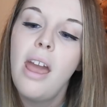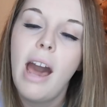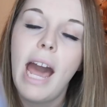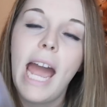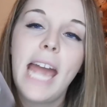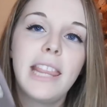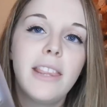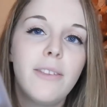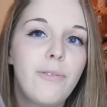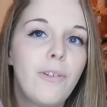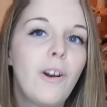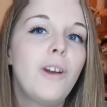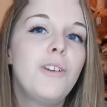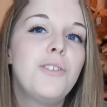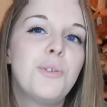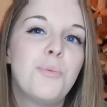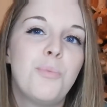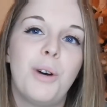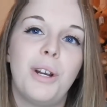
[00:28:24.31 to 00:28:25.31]
I had the
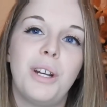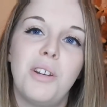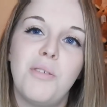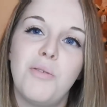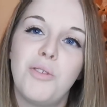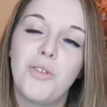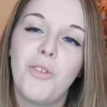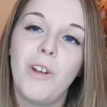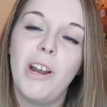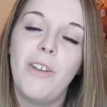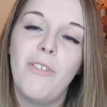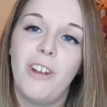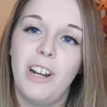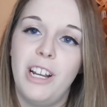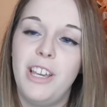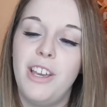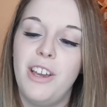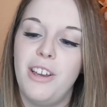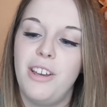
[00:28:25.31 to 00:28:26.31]
frozen one, it was really,
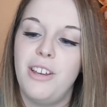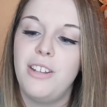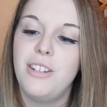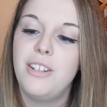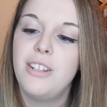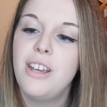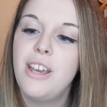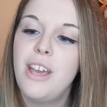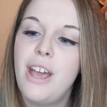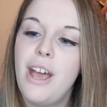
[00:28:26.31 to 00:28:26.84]
really good.